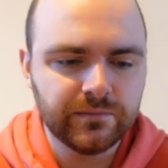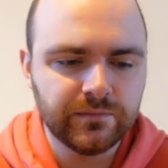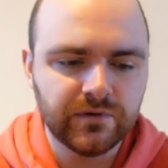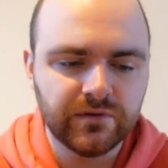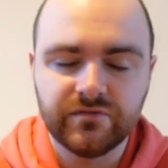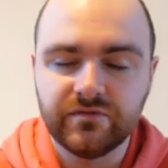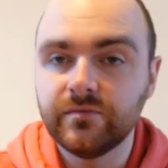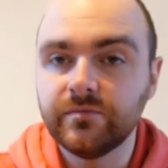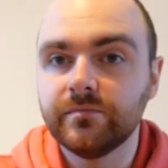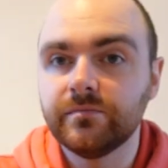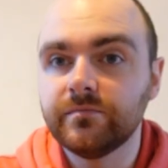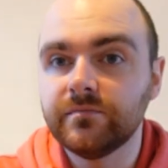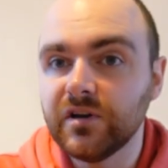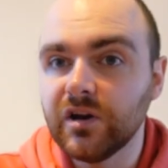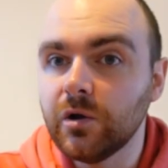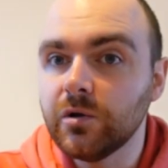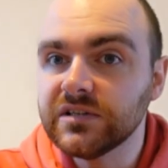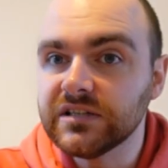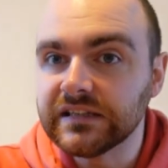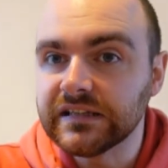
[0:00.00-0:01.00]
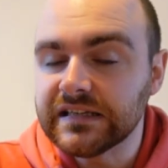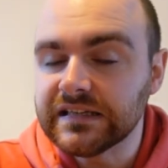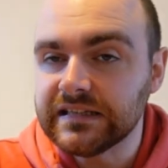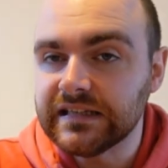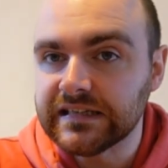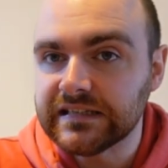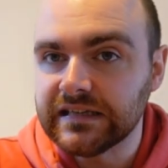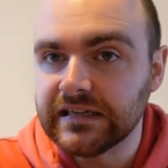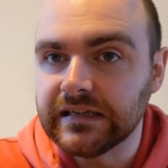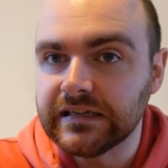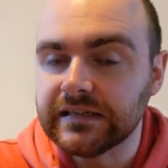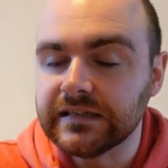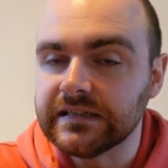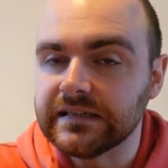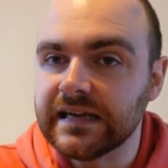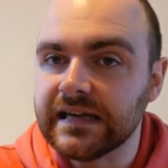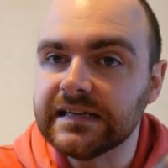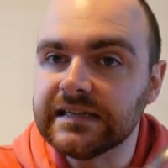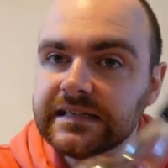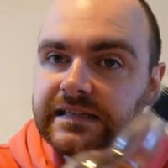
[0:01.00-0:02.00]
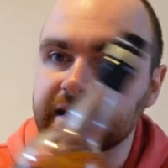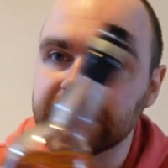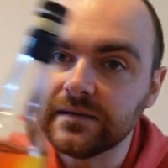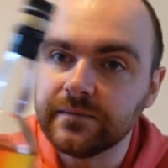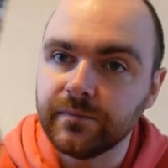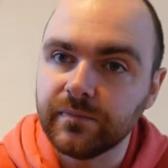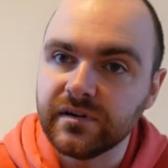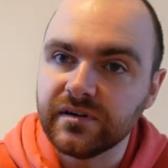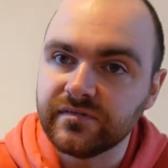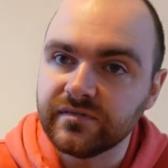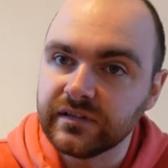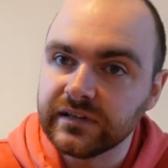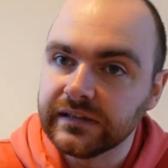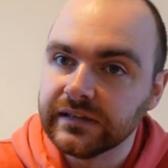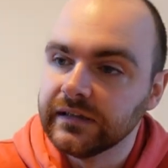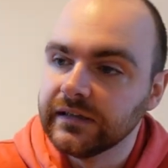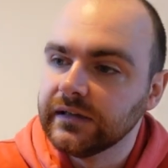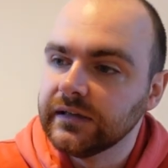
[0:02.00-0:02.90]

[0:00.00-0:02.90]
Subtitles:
but from nosing this last night and tasting it briefly,